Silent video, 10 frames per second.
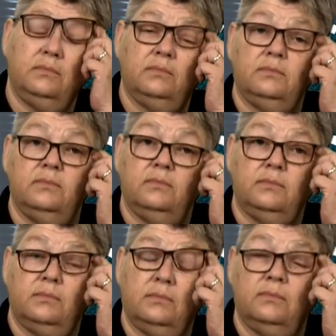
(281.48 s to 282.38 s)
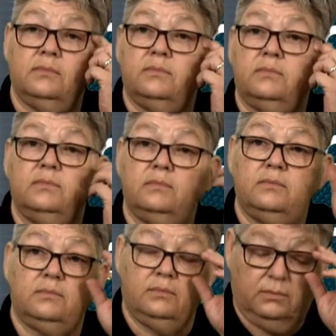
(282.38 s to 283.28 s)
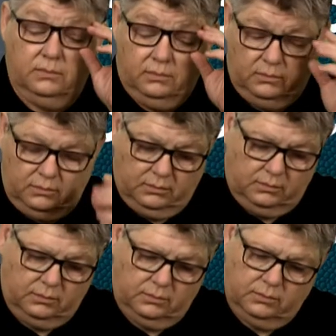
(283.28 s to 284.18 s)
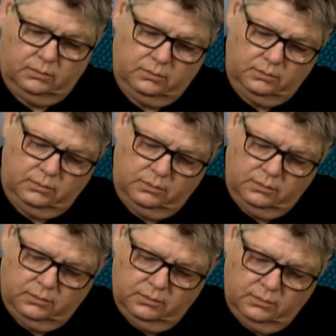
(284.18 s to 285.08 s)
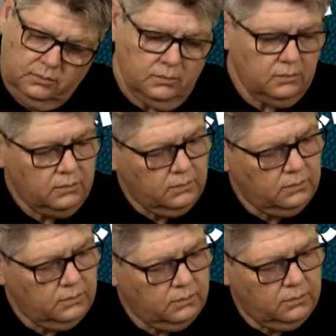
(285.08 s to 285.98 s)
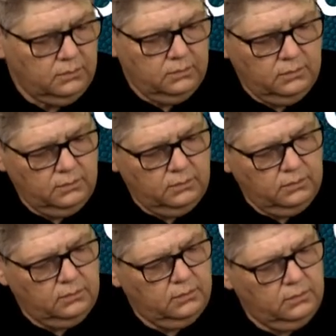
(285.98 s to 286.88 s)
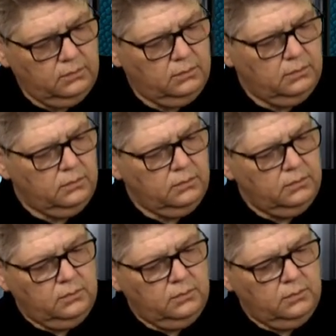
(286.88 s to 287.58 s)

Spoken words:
[no speech]